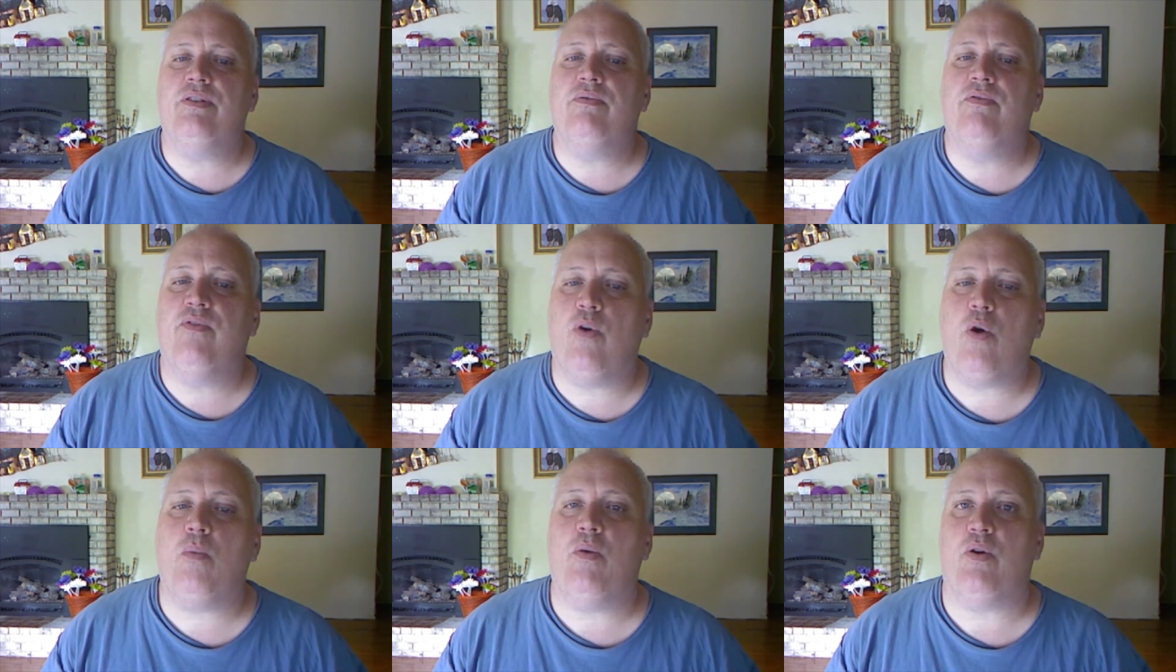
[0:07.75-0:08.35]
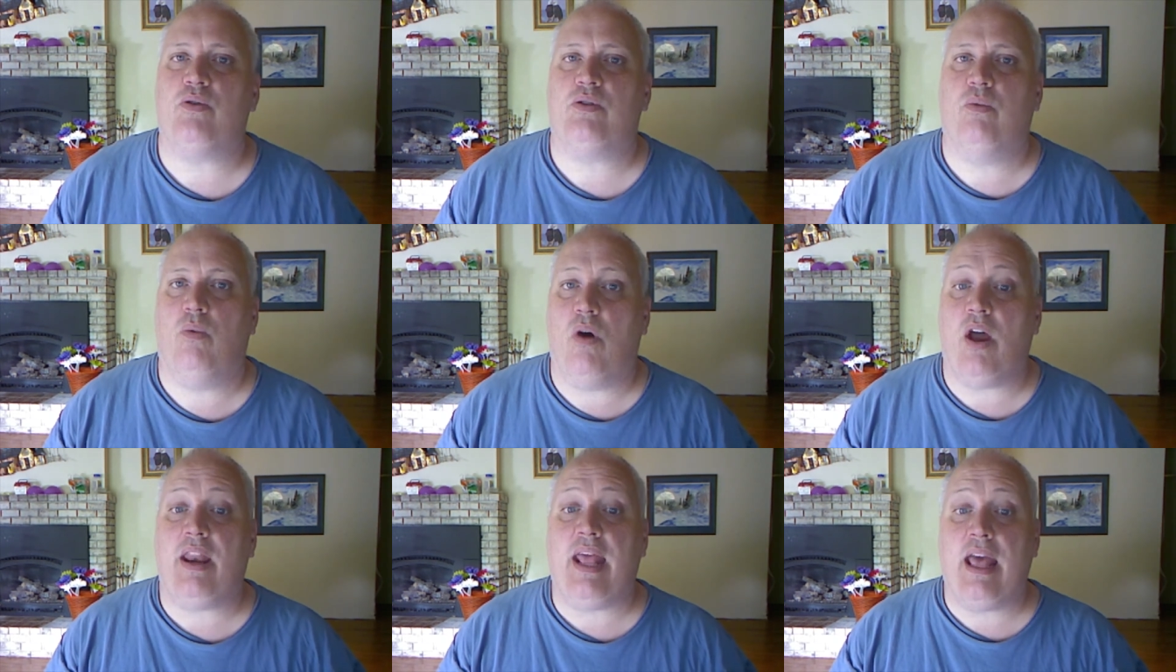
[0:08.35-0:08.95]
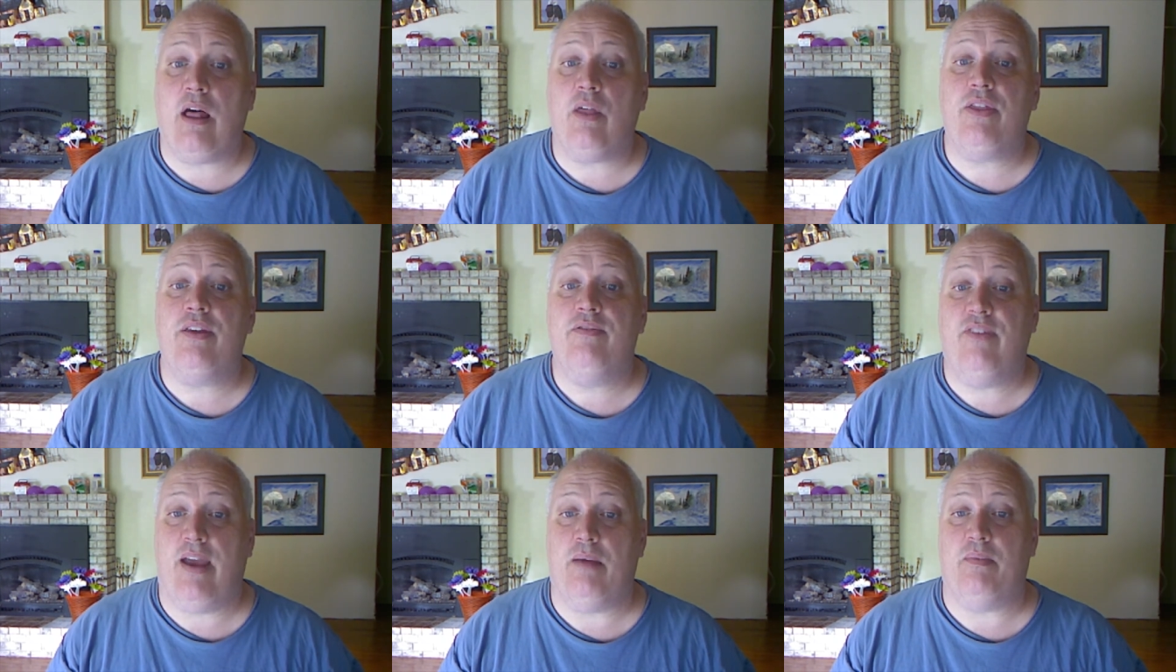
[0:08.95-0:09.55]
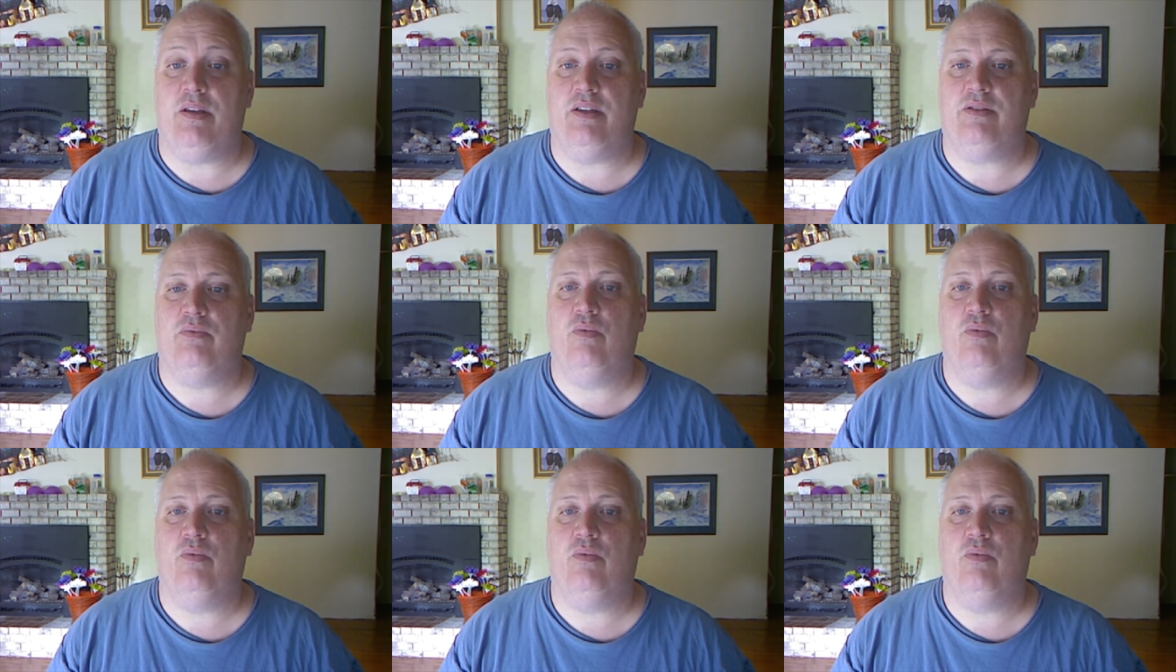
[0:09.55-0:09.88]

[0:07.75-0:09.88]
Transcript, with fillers: and foremost want healthy families